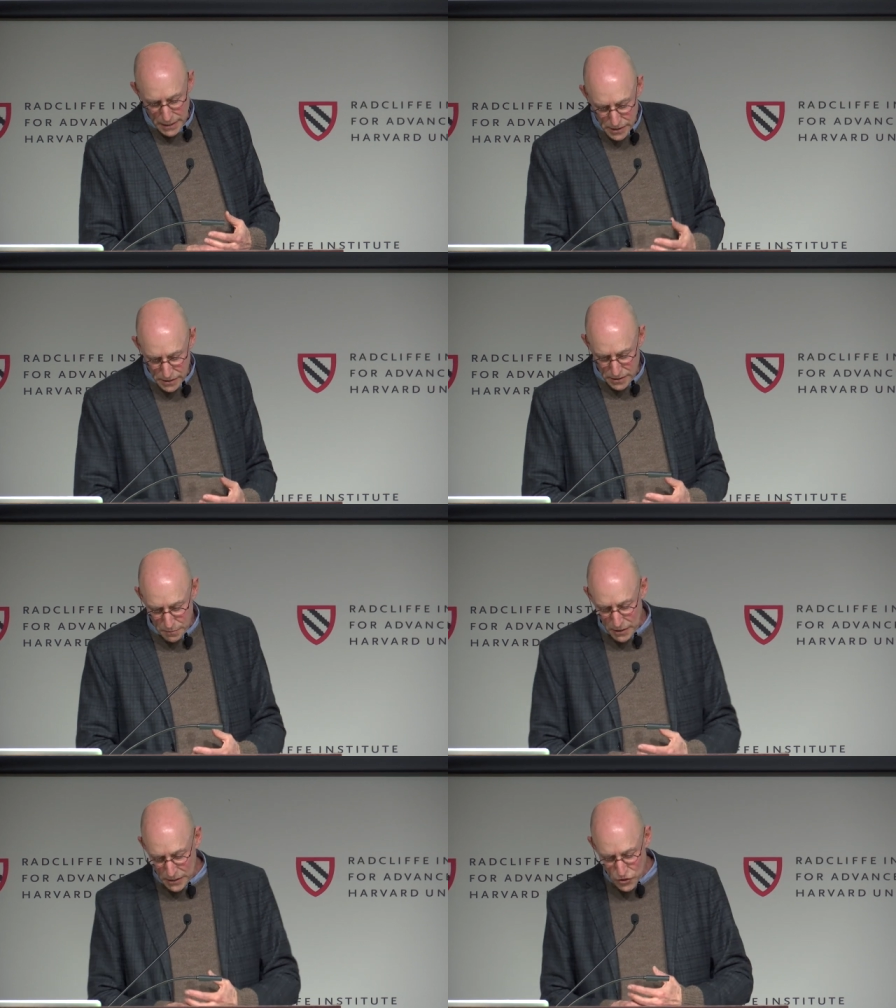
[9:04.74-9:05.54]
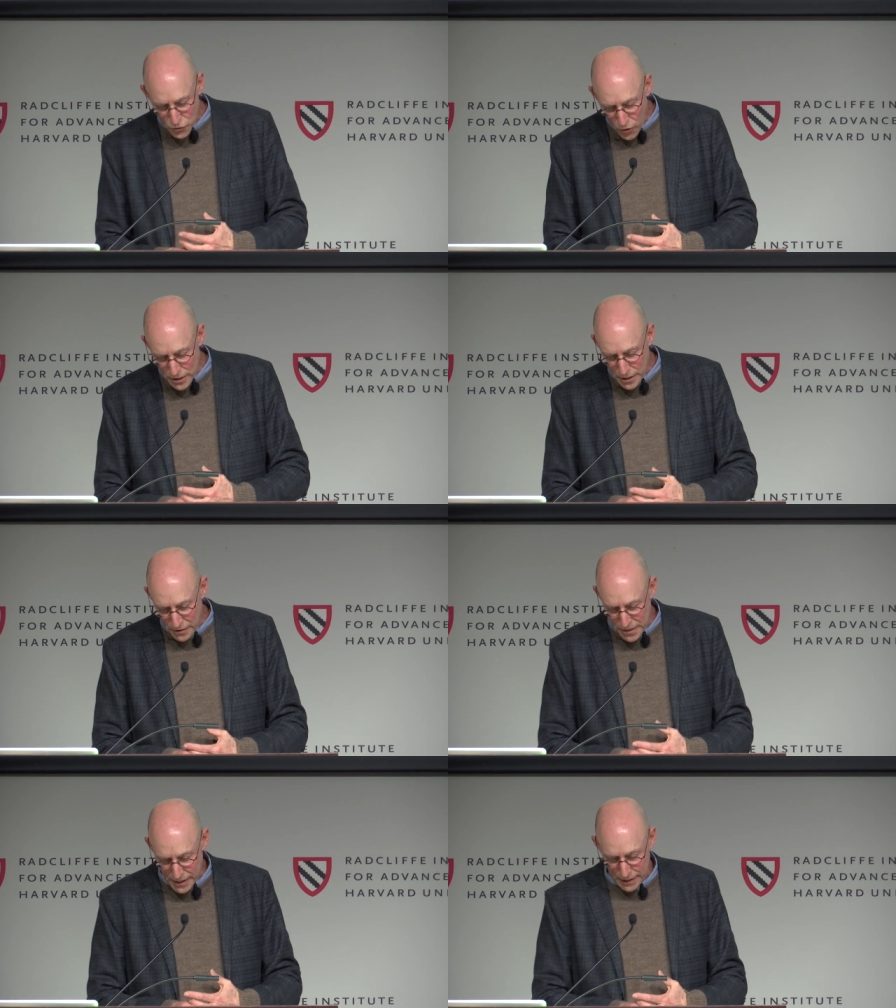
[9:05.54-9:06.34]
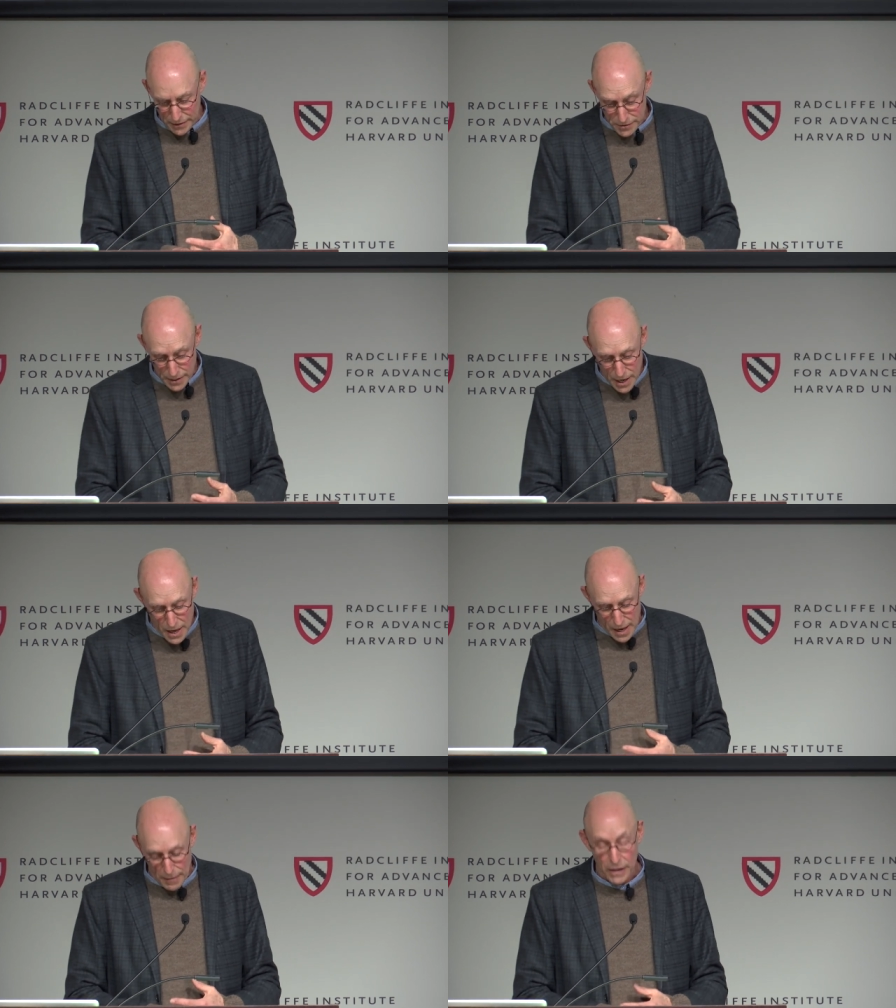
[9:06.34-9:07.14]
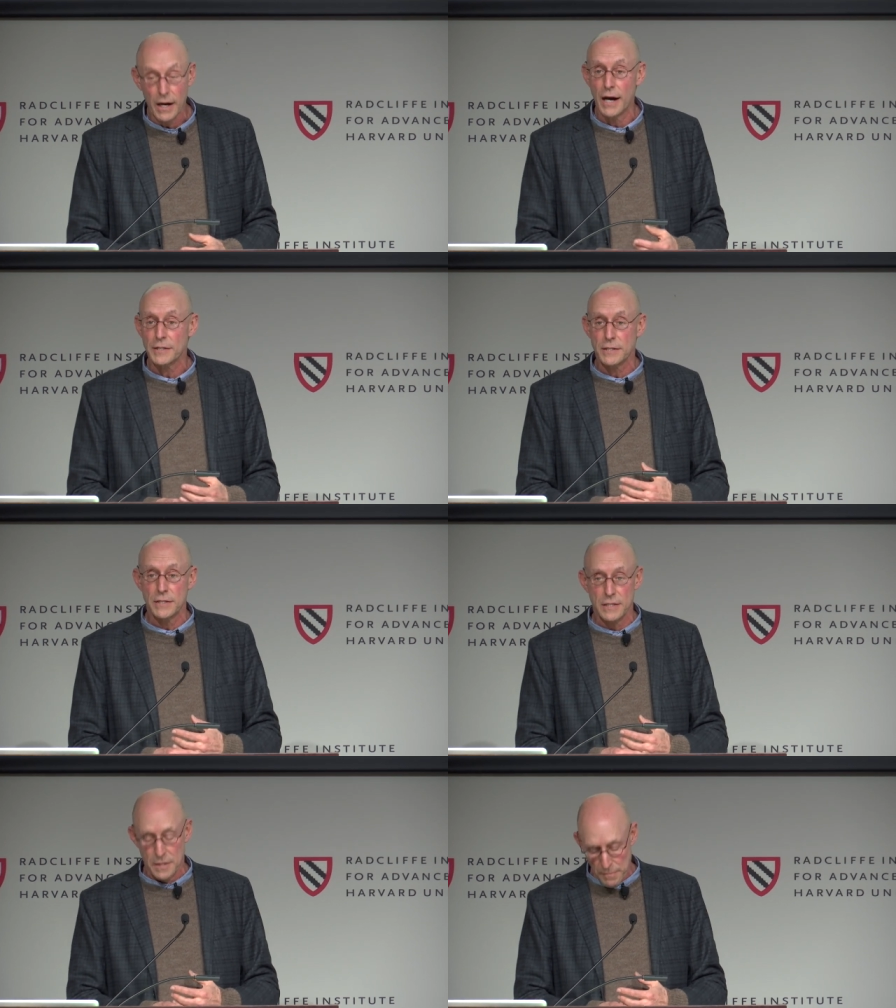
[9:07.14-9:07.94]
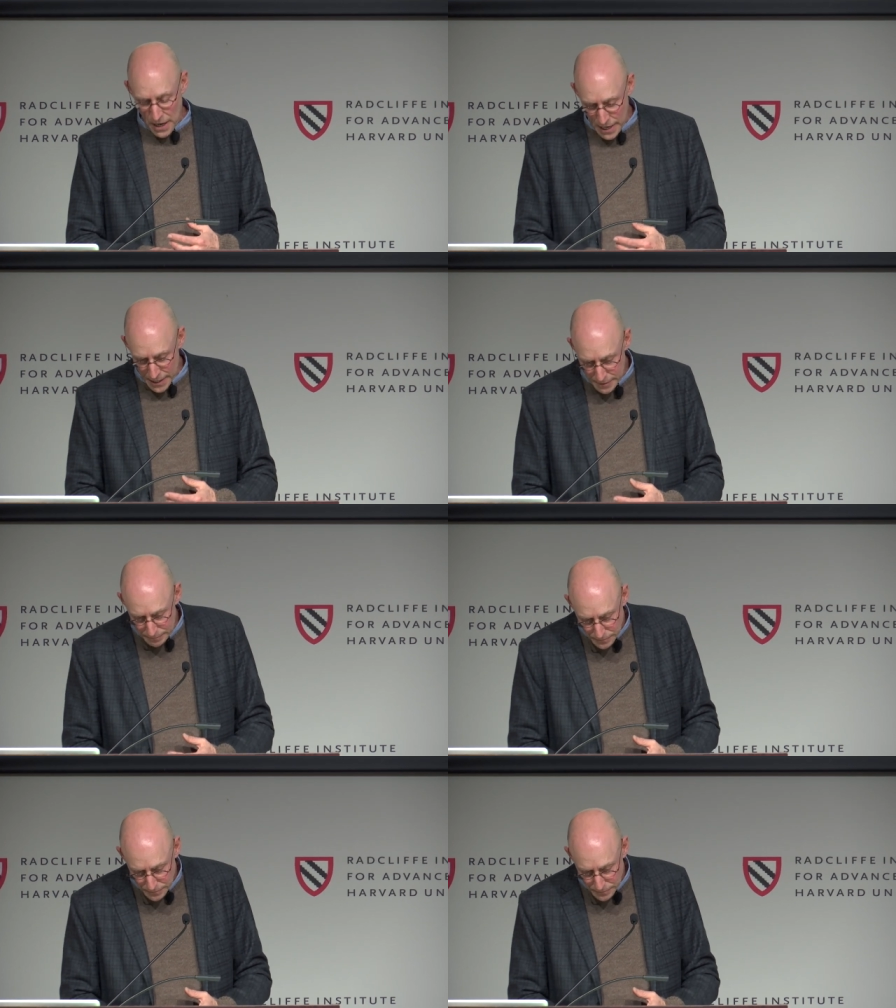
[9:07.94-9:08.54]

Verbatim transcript: to teach us some extraordinary things about consciousness and the mind,